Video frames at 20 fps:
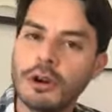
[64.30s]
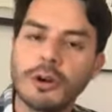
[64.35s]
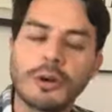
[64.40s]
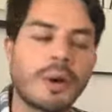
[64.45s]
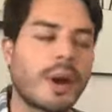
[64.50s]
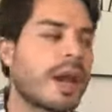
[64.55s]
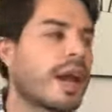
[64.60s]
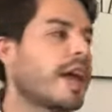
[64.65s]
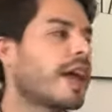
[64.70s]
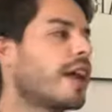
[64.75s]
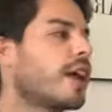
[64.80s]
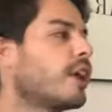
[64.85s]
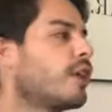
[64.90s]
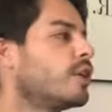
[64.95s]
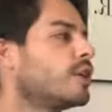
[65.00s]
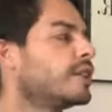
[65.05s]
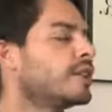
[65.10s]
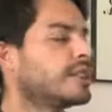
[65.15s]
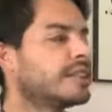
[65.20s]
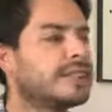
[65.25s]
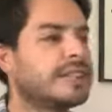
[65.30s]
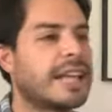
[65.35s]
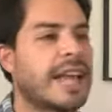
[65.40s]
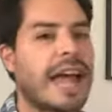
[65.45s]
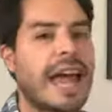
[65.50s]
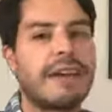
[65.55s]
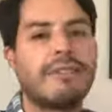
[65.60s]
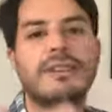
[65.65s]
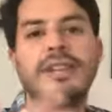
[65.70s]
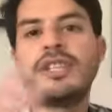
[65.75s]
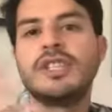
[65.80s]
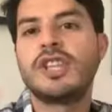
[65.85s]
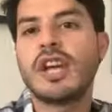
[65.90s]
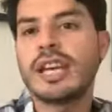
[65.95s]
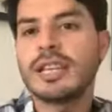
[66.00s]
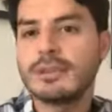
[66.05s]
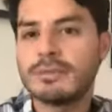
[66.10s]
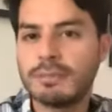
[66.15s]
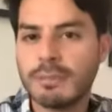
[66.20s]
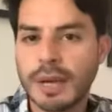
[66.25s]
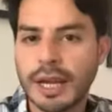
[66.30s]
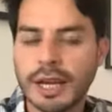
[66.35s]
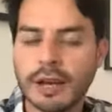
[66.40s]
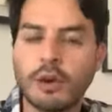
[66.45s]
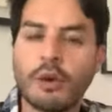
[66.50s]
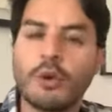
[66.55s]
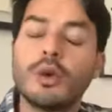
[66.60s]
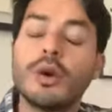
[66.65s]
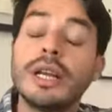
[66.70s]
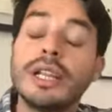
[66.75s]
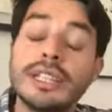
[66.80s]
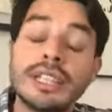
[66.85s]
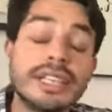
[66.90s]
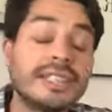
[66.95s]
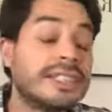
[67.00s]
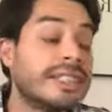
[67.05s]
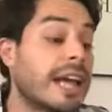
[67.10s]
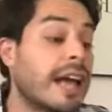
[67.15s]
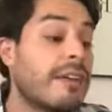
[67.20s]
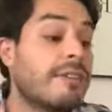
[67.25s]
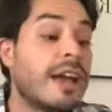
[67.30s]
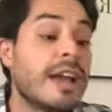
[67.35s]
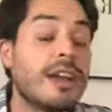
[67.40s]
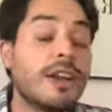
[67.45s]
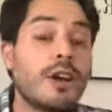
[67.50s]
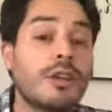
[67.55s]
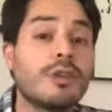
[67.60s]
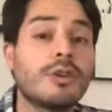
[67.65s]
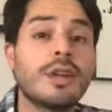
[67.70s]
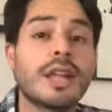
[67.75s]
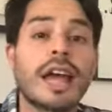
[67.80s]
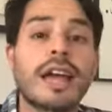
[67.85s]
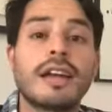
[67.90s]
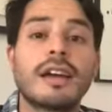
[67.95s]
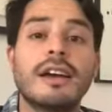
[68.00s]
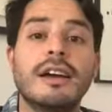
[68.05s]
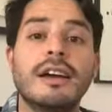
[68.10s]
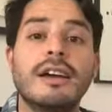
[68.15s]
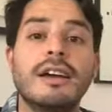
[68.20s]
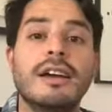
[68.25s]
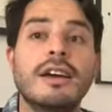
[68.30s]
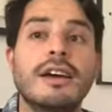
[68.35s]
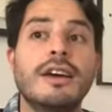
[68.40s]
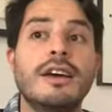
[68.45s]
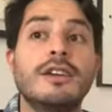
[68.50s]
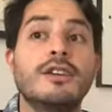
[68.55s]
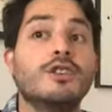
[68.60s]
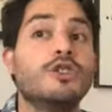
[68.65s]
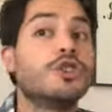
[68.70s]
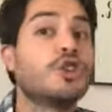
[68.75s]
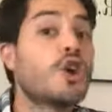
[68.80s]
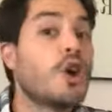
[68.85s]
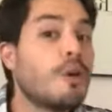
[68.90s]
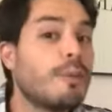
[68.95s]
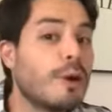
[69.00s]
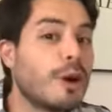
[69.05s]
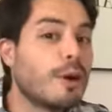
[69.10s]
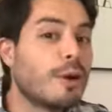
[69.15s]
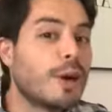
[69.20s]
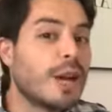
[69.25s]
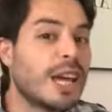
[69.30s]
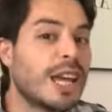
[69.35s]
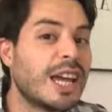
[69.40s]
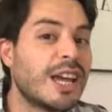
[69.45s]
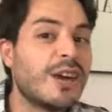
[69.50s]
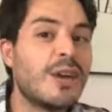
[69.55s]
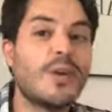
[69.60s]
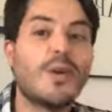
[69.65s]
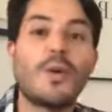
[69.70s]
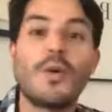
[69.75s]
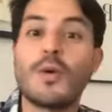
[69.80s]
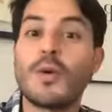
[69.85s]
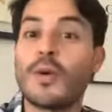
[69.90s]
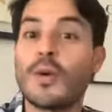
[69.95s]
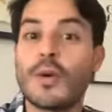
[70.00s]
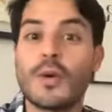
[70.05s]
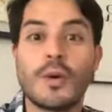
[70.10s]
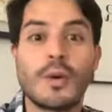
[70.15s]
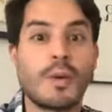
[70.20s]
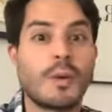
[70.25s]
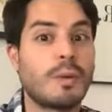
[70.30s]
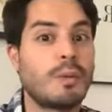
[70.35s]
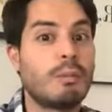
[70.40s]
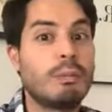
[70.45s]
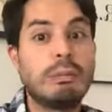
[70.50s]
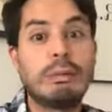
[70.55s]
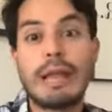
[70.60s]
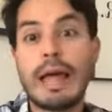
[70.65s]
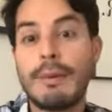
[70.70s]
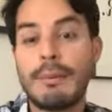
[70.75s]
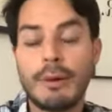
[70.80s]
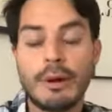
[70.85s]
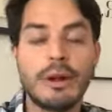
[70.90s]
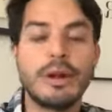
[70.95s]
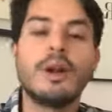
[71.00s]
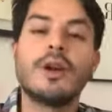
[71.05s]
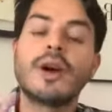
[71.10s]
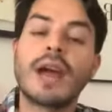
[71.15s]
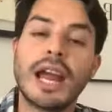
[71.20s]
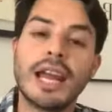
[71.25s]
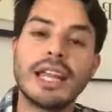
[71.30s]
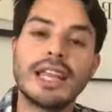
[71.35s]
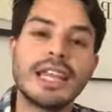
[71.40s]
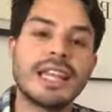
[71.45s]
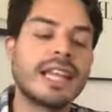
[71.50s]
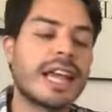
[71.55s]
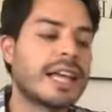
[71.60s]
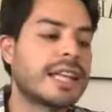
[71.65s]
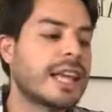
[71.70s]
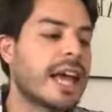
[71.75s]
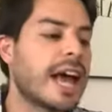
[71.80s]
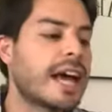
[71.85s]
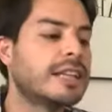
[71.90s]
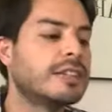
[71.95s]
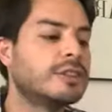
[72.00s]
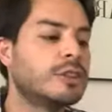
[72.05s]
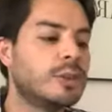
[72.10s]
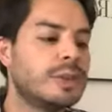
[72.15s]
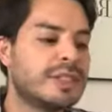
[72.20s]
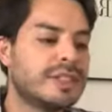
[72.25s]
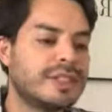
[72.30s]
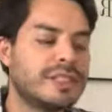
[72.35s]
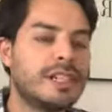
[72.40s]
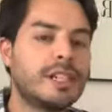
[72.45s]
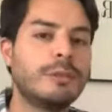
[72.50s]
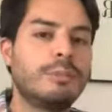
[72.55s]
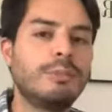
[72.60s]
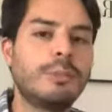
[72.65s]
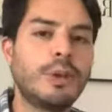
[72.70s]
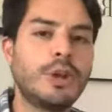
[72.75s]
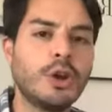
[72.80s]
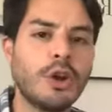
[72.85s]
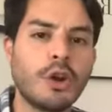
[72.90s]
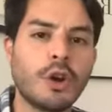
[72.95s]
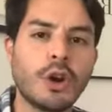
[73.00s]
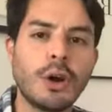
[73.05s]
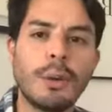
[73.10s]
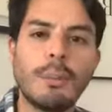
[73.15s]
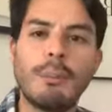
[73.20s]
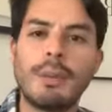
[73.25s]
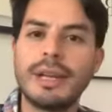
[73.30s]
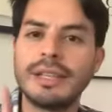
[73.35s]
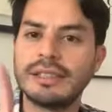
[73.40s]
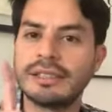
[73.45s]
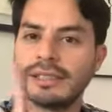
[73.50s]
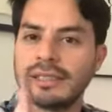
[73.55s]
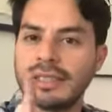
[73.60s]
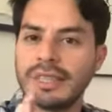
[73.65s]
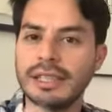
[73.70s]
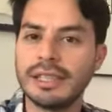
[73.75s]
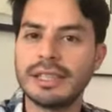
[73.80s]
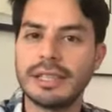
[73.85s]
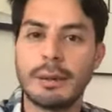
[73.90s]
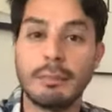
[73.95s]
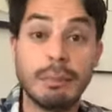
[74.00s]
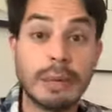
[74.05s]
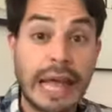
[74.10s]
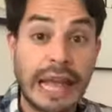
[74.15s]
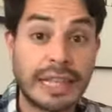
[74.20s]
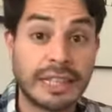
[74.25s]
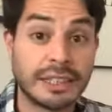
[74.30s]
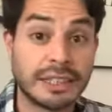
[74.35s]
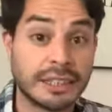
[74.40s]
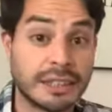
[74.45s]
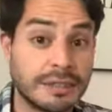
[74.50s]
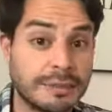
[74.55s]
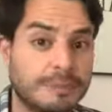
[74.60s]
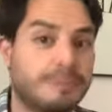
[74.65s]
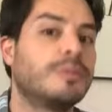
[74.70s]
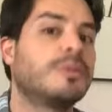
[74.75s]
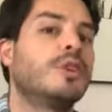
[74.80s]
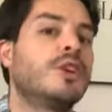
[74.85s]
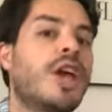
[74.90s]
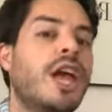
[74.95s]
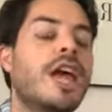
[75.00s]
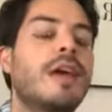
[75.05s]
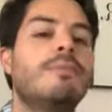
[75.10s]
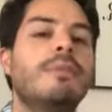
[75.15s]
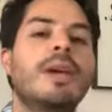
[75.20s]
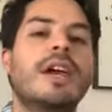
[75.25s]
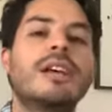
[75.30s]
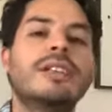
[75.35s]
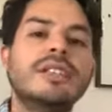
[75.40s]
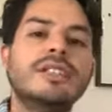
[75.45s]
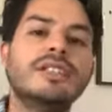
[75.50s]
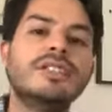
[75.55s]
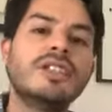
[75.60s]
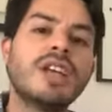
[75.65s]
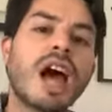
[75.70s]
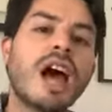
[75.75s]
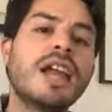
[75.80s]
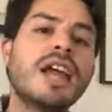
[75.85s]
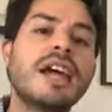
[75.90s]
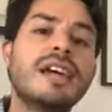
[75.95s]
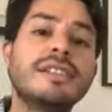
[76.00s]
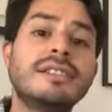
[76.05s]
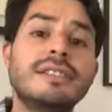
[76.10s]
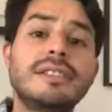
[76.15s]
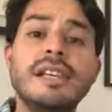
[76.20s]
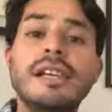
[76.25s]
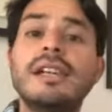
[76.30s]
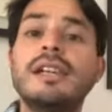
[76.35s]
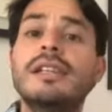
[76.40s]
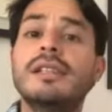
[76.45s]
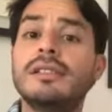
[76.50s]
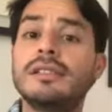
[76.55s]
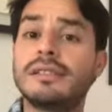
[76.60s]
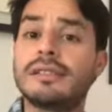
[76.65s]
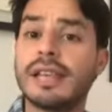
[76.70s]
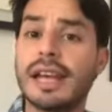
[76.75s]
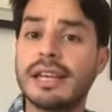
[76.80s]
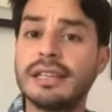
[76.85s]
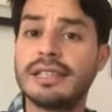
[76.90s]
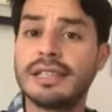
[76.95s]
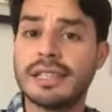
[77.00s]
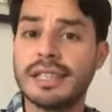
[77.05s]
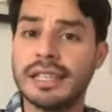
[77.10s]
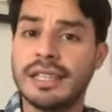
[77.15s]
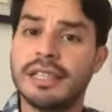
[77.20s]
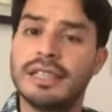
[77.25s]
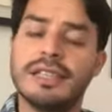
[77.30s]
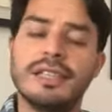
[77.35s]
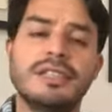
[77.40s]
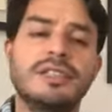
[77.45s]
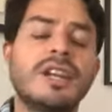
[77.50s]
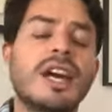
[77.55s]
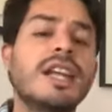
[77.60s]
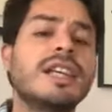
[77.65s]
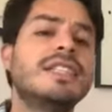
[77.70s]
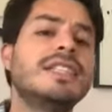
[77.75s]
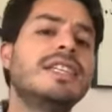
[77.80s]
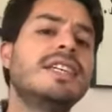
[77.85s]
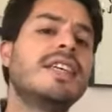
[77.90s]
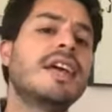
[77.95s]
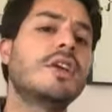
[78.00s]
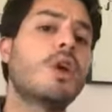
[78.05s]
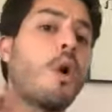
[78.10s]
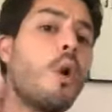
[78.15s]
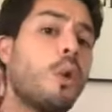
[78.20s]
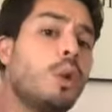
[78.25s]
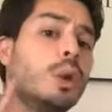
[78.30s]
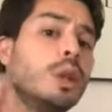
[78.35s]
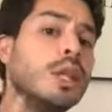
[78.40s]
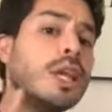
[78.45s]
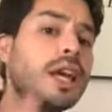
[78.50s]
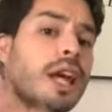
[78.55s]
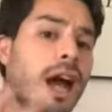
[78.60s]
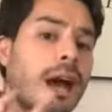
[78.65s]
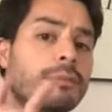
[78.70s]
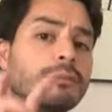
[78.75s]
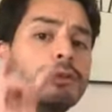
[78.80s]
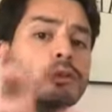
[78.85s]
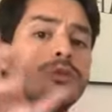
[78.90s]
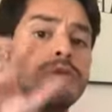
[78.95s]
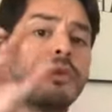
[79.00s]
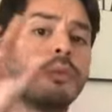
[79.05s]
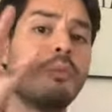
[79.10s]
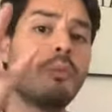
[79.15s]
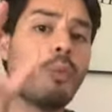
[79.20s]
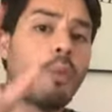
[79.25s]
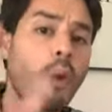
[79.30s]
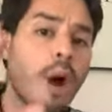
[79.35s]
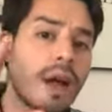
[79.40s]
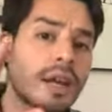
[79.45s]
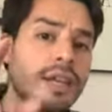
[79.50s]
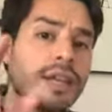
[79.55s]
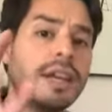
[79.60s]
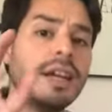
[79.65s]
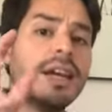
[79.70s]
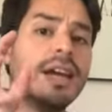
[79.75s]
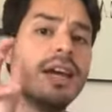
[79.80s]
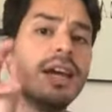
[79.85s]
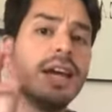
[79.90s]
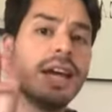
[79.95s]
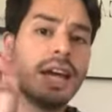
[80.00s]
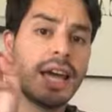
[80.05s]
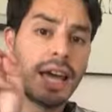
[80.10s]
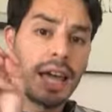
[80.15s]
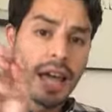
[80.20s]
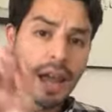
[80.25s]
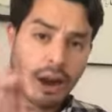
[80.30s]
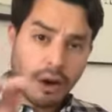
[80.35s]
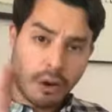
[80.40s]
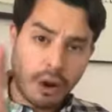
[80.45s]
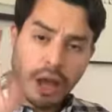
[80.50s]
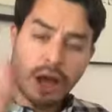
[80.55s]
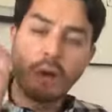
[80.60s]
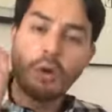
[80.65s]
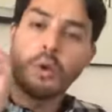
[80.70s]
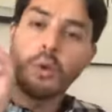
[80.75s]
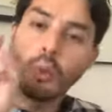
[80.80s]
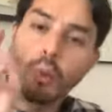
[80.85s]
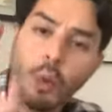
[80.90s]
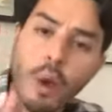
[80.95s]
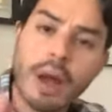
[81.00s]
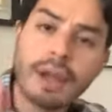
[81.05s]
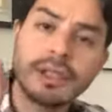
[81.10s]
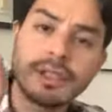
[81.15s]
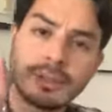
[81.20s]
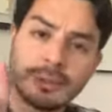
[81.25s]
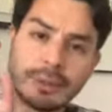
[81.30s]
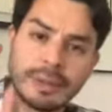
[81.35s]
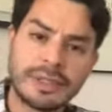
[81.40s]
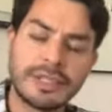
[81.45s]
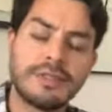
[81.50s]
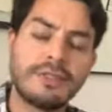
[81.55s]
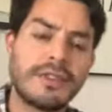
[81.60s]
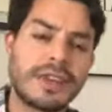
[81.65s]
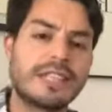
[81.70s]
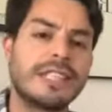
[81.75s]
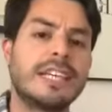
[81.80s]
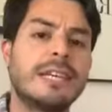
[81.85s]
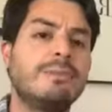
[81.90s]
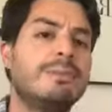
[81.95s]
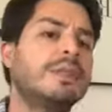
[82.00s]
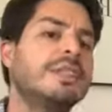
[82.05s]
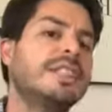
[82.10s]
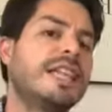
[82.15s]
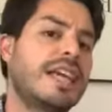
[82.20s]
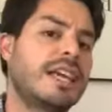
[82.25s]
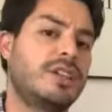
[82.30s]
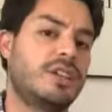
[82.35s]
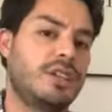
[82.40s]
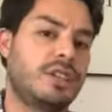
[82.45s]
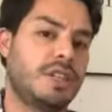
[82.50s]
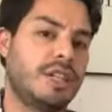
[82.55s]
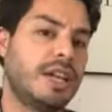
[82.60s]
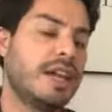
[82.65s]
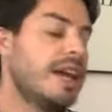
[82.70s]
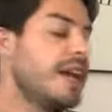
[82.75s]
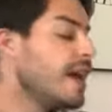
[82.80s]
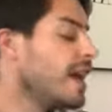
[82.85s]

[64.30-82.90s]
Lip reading: Grey, or it doesn't have any jasmine, or it doesn't have any other like strawberry or lemon or anything like that, so it's still pure, but it's still a blend, okay, because it's not a single state tea, it's not a tea that only comes from one area or one specific tea plantation.